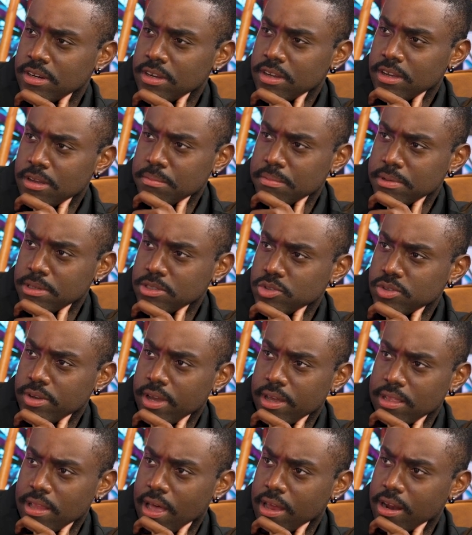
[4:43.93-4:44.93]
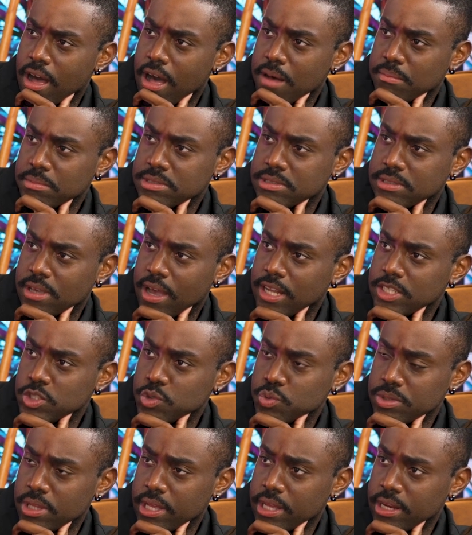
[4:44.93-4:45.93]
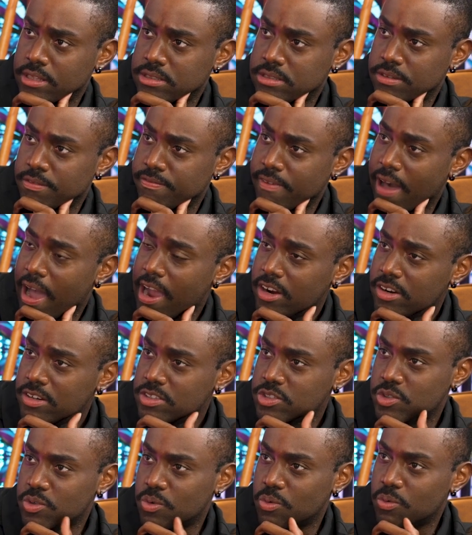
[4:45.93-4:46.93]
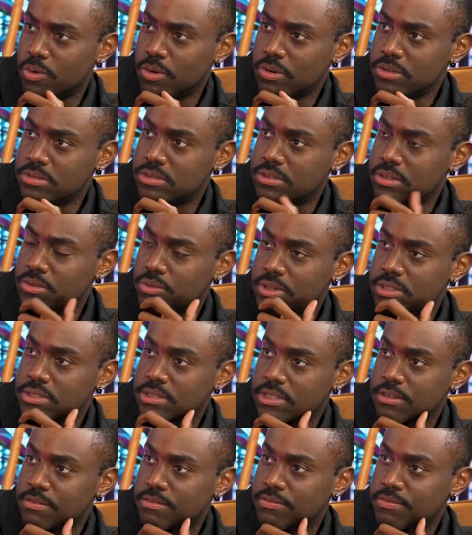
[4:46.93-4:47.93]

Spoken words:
I mean, did you get a lot of homicides related to fires, or what was the reasoning